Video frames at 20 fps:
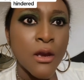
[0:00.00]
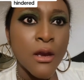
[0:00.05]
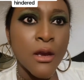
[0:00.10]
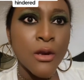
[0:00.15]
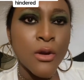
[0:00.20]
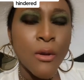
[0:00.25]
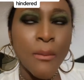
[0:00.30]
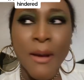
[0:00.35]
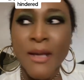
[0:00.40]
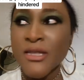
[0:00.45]

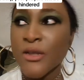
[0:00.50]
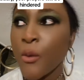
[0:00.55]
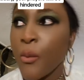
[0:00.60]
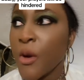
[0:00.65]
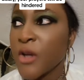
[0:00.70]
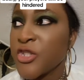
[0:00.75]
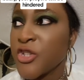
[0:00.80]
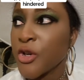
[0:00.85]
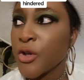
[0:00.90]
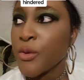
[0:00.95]
no matter
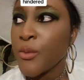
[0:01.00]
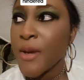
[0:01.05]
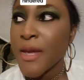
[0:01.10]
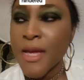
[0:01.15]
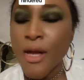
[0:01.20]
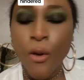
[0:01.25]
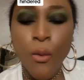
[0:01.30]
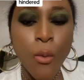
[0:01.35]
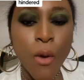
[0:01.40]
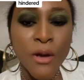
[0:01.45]
what you're doing,
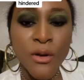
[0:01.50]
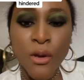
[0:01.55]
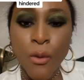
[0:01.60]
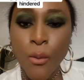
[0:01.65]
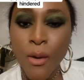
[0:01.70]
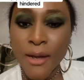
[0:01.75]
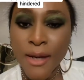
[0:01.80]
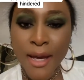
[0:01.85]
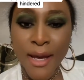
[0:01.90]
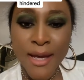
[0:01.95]
you're wondering
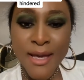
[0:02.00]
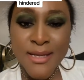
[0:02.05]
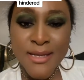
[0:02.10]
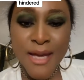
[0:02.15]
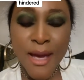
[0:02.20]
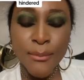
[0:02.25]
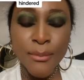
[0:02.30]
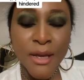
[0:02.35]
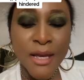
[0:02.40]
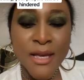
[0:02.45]
what the heck is
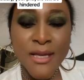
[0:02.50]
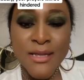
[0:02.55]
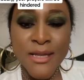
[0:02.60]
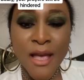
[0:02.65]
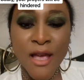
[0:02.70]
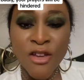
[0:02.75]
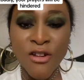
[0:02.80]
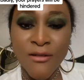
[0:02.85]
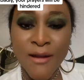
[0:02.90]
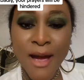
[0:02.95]
happening. It's
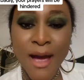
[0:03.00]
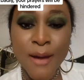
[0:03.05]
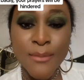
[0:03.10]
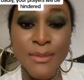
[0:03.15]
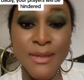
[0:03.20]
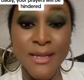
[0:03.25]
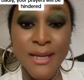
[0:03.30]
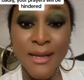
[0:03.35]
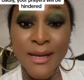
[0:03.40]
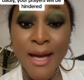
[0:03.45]
like you're a
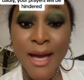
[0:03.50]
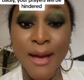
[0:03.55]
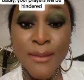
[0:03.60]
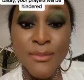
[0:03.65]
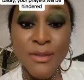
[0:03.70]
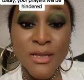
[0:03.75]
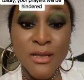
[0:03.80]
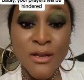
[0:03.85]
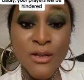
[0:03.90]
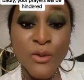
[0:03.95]
hamster in a
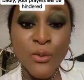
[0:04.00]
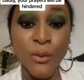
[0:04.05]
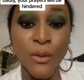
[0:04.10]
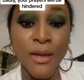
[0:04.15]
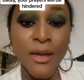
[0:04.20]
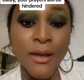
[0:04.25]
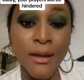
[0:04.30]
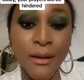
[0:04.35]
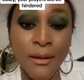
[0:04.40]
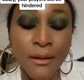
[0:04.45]
hamster's
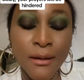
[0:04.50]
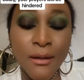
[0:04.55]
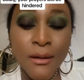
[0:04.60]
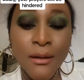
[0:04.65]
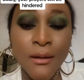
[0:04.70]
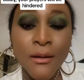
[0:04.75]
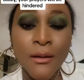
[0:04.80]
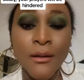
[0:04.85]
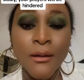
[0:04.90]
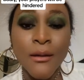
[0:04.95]
wheel.
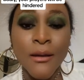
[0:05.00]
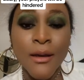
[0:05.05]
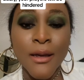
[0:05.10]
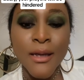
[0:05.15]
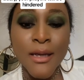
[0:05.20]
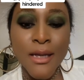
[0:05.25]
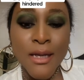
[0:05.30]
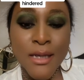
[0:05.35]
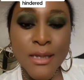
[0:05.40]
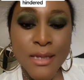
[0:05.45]

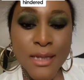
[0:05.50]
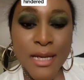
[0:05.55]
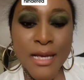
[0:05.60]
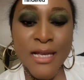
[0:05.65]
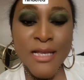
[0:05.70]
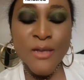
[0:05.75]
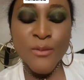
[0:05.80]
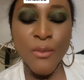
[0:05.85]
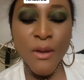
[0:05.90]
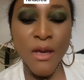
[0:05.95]
It
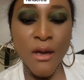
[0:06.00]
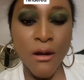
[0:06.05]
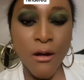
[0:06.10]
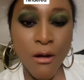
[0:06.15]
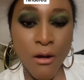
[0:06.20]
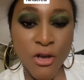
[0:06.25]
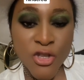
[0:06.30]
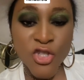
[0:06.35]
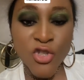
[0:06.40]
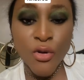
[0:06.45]
is
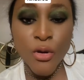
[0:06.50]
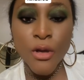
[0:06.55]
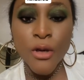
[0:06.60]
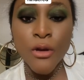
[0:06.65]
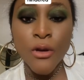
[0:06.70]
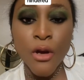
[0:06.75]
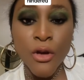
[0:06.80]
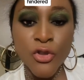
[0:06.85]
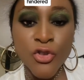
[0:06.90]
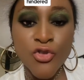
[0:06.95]
because you're
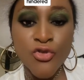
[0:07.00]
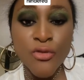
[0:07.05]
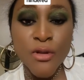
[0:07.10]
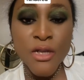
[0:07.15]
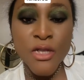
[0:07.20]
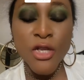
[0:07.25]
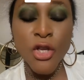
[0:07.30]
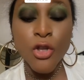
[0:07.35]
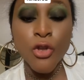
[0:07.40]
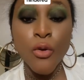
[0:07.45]
not
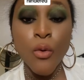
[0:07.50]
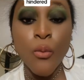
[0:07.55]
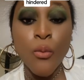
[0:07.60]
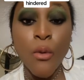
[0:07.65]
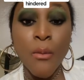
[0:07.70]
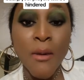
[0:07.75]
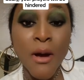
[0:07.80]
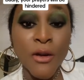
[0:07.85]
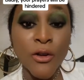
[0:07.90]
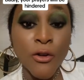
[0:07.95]
treating your
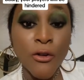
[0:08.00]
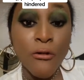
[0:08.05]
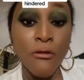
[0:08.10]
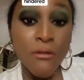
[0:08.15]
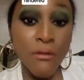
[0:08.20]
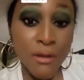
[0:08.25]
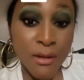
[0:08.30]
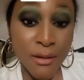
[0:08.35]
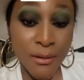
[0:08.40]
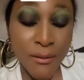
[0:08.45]
woman
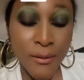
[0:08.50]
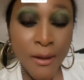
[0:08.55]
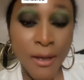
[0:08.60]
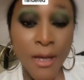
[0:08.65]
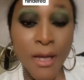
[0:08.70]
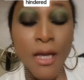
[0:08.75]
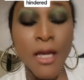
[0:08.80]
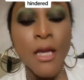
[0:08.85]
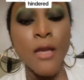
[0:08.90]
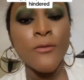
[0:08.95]
good.
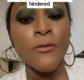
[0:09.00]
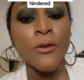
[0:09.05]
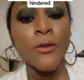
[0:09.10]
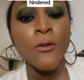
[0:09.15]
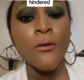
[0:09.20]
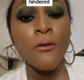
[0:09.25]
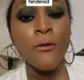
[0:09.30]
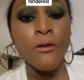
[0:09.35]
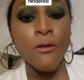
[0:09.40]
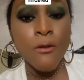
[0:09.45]

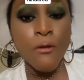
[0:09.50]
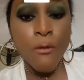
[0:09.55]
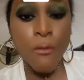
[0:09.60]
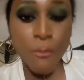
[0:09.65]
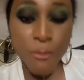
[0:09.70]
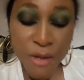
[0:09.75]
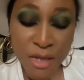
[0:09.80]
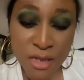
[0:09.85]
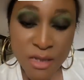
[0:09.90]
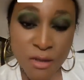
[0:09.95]
Even though
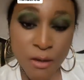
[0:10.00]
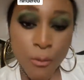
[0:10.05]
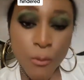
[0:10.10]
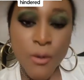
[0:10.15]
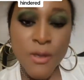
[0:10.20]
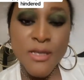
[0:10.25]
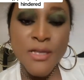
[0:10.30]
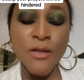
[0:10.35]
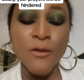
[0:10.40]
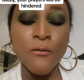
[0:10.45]
Peter
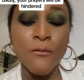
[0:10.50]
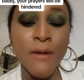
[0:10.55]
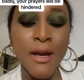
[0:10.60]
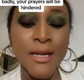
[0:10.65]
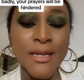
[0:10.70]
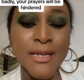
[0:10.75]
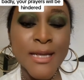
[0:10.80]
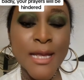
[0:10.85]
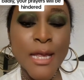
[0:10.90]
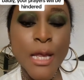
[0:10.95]
was
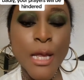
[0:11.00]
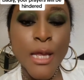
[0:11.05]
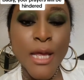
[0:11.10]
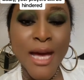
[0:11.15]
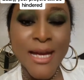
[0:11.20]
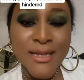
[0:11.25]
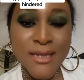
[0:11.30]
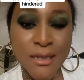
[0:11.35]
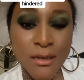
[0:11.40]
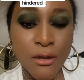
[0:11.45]
directing
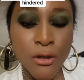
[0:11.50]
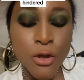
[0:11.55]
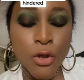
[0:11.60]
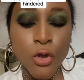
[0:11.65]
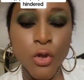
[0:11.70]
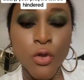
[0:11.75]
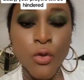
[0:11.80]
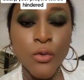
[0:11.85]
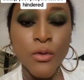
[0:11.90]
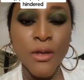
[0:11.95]
that
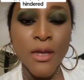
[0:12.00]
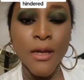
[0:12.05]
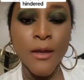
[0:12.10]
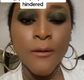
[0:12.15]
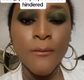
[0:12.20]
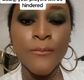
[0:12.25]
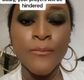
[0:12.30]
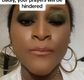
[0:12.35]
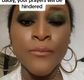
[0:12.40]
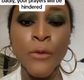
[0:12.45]
to
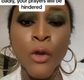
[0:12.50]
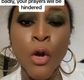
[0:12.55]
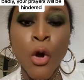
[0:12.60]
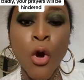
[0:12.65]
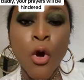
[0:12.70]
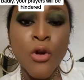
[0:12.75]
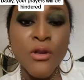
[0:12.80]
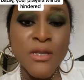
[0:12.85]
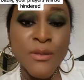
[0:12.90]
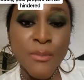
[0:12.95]
the
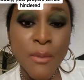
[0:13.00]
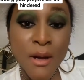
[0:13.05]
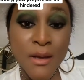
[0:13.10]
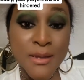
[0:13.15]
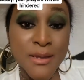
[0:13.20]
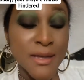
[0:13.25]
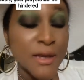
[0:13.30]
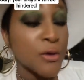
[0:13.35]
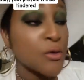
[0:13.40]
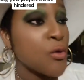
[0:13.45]

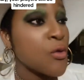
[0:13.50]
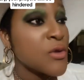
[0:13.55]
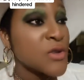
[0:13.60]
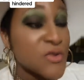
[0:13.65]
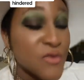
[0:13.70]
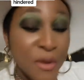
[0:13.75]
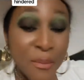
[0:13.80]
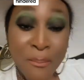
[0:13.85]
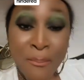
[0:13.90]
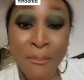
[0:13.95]
husbands, it
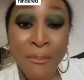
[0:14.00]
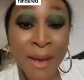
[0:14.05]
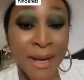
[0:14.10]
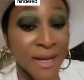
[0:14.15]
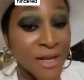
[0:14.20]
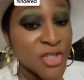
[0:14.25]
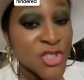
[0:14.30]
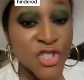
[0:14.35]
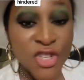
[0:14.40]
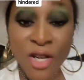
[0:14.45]
goes for men
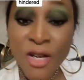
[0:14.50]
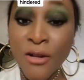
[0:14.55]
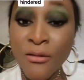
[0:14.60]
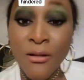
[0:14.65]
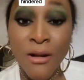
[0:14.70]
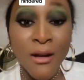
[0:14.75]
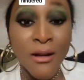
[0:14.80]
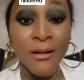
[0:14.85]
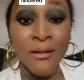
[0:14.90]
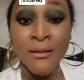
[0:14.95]
in
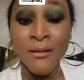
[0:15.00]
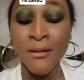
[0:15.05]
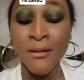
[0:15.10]
general.